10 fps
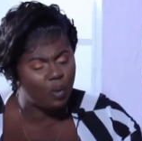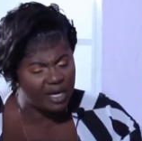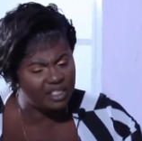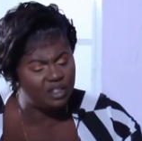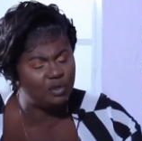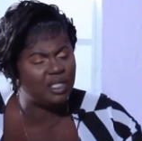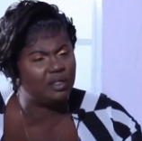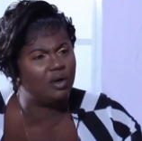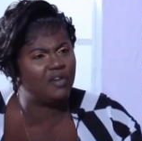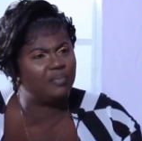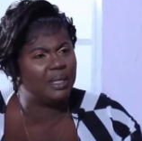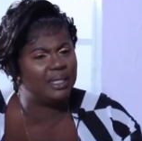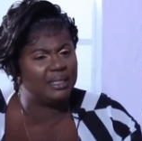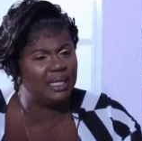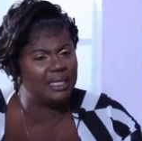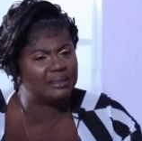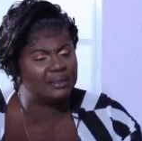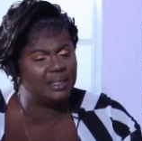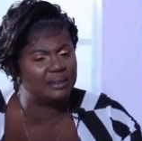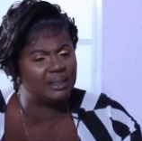why did you let go of my hand
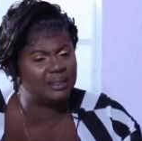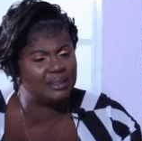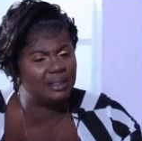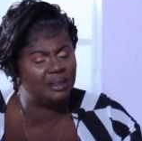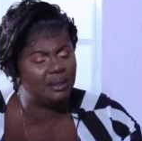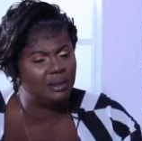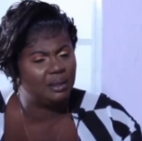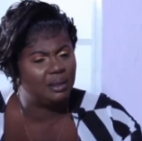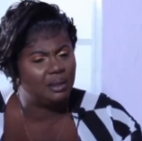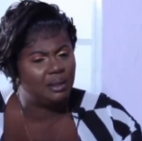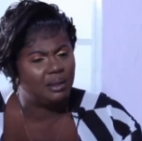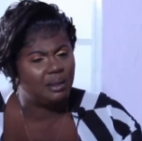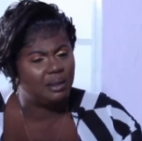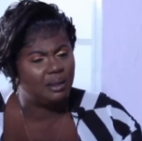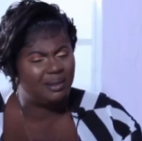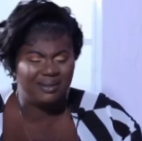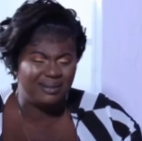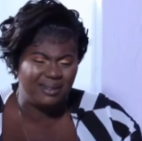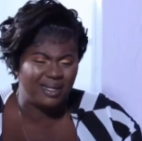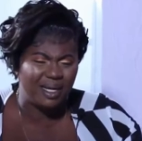last night? And I said, I
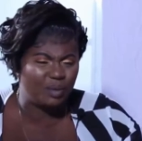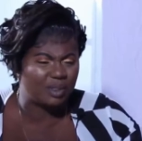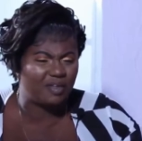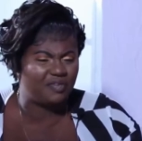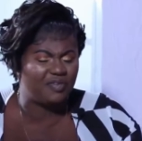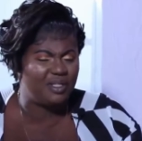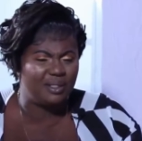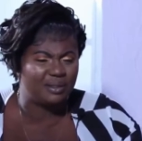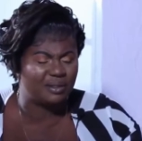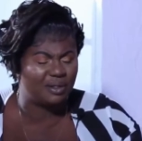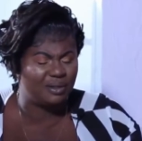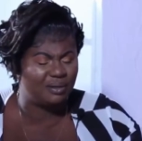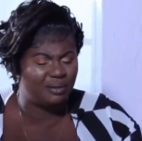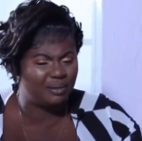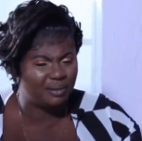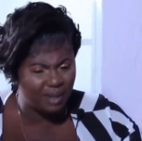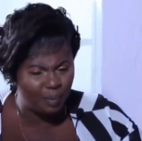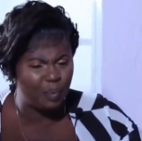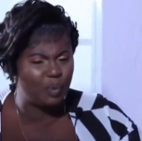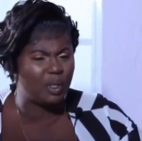need to like what I feel, so you know,
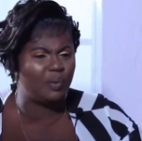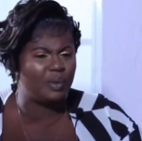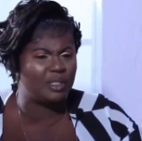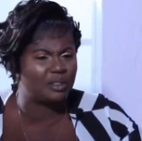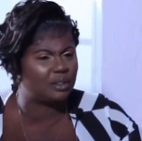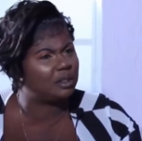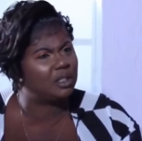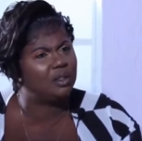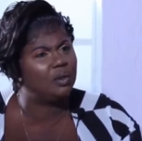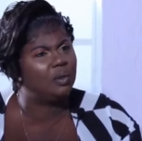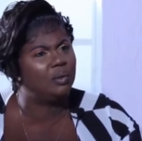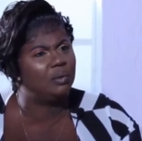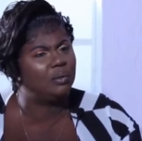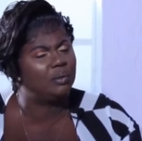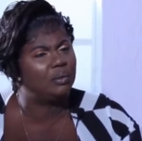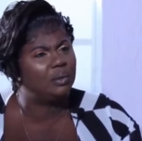I pull away. So she said, no.